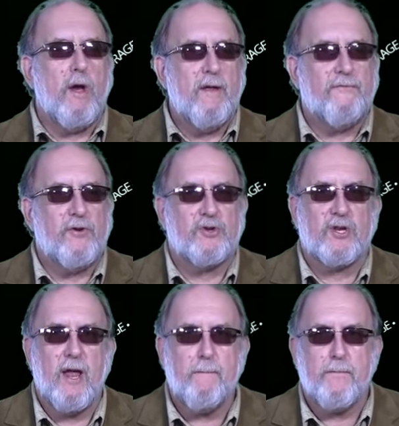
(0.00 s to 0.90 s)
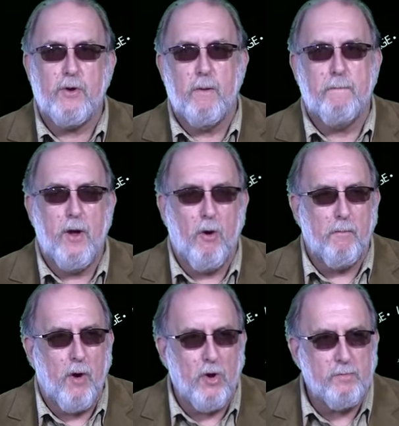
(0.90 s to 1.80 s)
If you skip, your bail
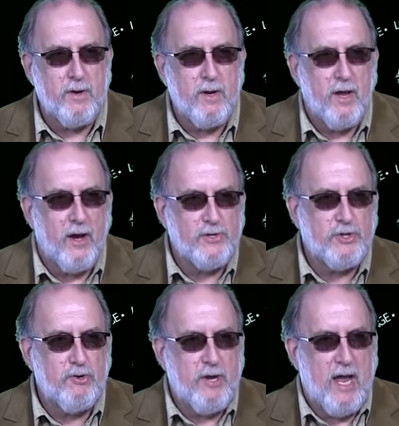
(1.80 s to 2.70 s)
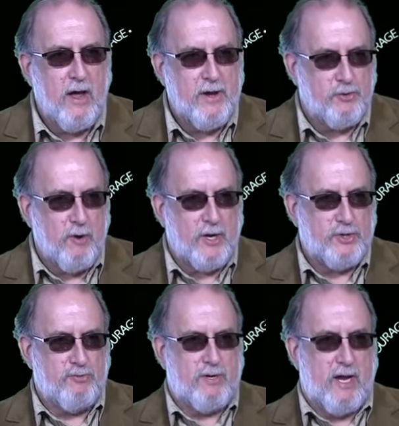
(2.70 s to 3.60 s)
bondsman hunts you down and tracks
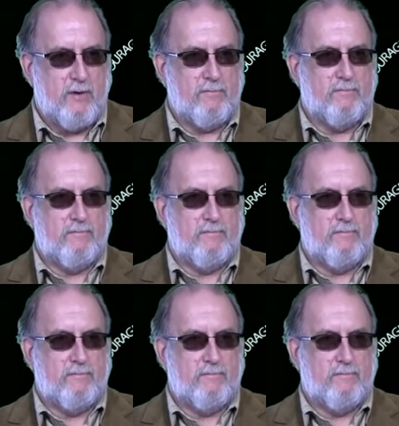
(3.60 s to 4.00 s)
you down.